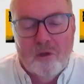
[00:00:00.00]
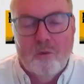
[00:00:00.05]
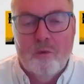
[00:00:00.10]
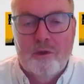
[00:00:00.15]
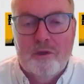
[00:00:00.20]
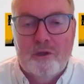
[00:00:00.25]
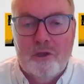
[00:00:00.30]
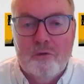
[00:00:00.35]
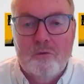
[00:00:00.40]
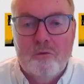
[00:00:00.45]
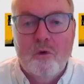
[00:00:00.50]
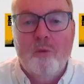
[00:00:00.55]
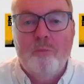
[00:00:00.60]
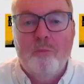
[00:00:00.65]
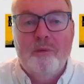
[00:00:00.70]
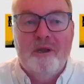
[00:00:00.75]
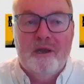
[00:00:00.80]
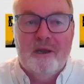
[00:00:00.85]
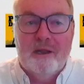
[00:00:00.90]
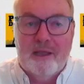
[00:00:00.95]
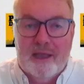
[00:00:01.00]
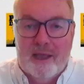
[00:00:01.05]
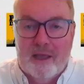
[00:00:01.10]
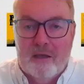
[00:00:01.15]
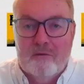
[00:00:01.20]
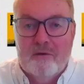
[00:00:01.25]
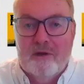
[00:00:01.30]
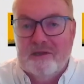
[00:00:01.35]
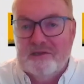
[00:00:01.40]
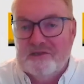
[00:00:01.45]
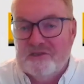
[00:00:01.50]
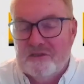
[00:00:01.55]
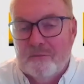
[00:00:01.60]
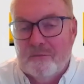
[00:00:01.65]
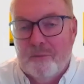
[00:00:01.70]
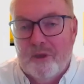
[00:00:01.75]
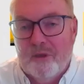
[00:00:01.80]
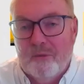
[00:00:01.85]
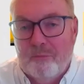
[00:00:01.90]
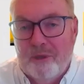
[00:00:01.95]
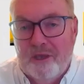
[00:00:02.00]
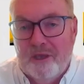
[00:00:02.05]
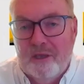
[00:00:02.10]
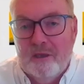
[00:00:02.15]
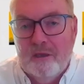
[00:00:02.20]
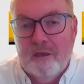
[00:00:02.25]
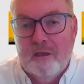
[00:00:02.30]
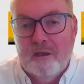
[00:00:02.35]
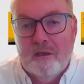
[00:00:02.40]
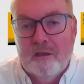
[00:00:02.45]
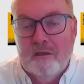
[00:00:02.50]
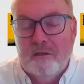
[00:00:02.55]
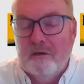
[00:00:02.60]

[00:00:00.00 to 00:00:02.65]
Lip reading: When you open an account at SWP,